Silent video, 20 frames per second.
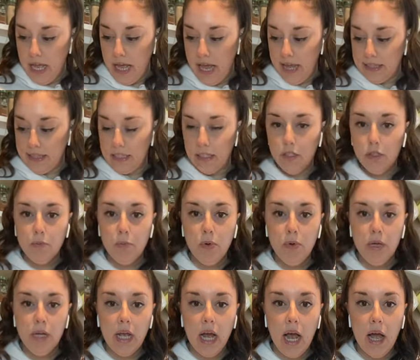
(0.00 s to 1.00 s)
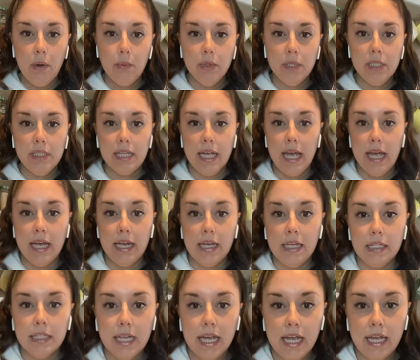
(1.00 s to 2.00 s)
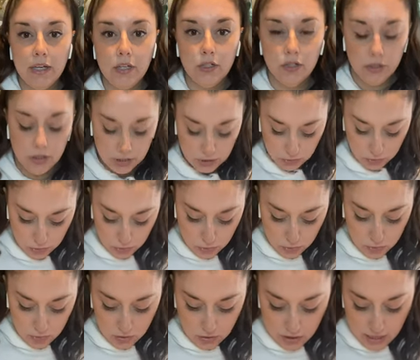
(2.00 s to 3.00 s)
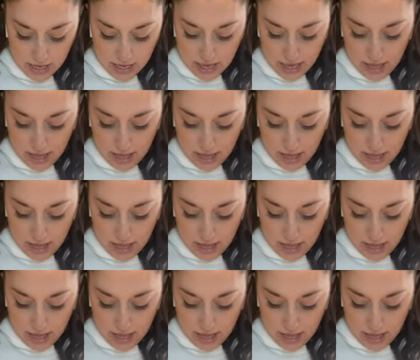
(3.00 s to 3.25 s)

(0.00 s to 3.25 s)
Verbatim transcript: at this point, I would say take your needle tool